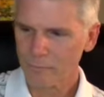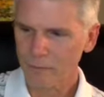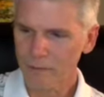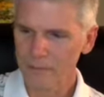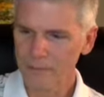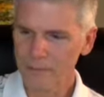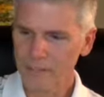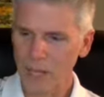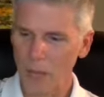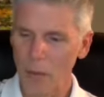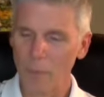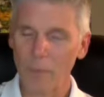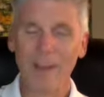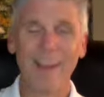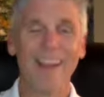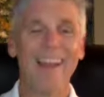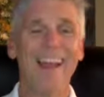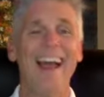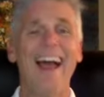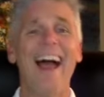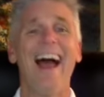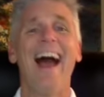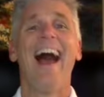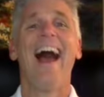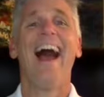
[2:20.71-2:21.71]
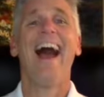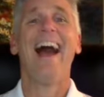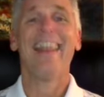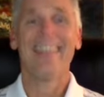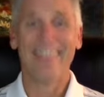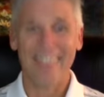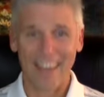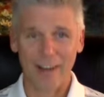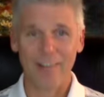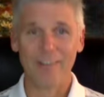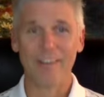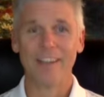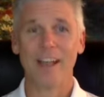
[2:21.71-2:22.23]
So,
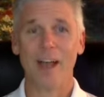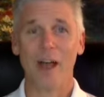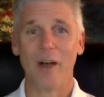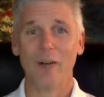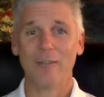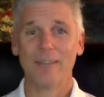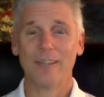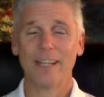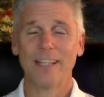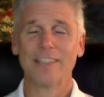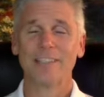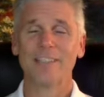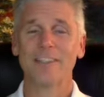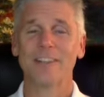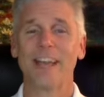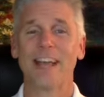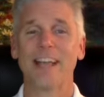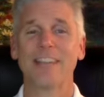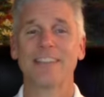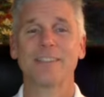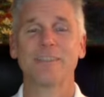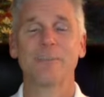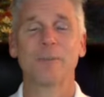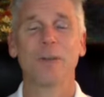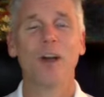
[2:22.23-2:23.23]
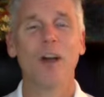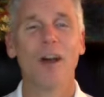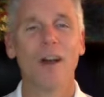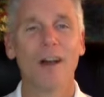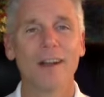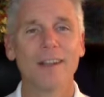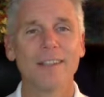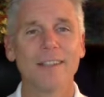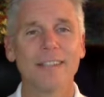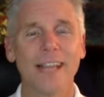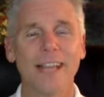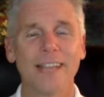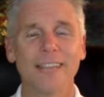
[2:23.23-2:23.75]
there you go. Let's look at some
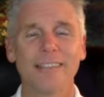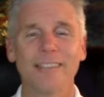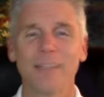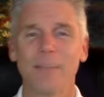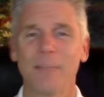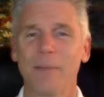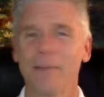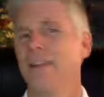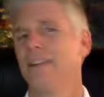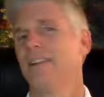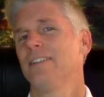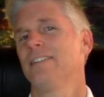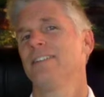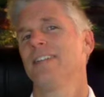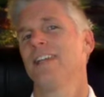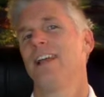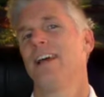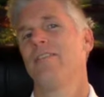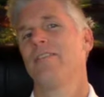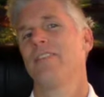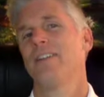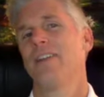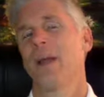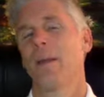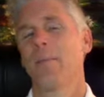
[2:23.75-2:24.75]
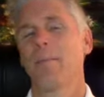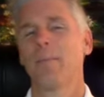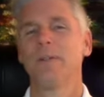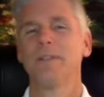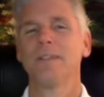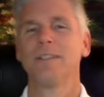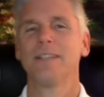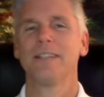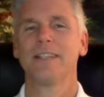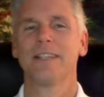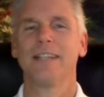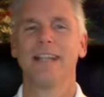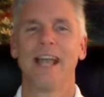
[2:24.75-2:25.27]
cards and some energy of the
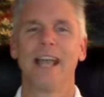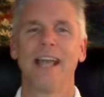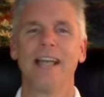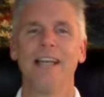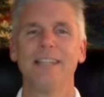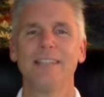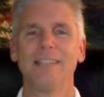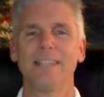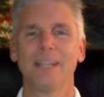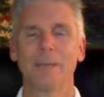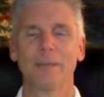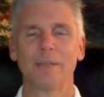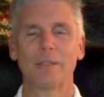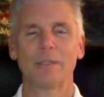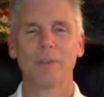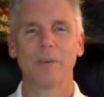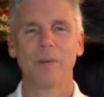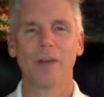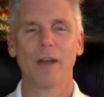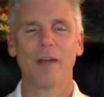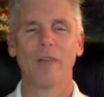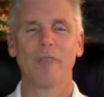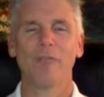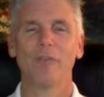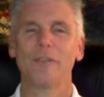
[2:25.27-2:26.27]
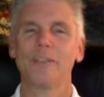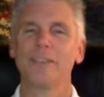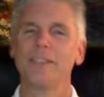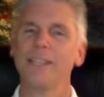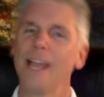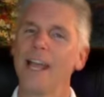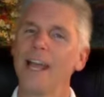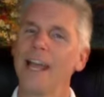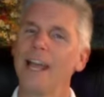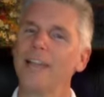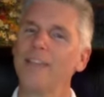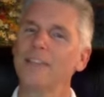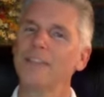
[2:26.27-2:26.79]
numbers in the day and see what's going on for
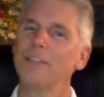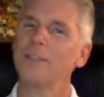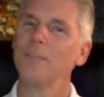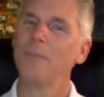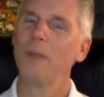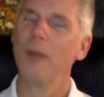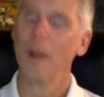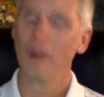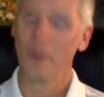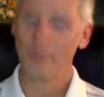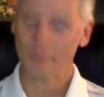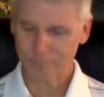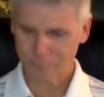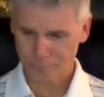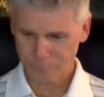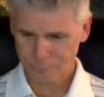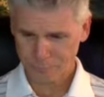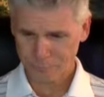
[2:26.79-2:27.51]
today and tomorrow.